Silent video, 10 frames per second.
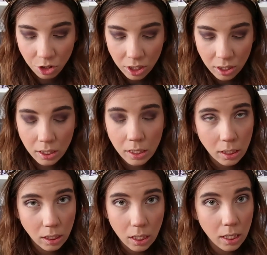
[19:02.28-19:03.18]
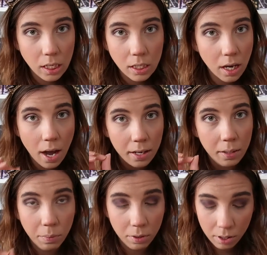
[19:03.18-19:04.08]
just a teeny
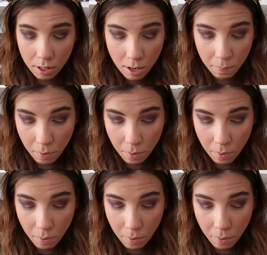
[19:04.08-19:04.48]
tiny bit, not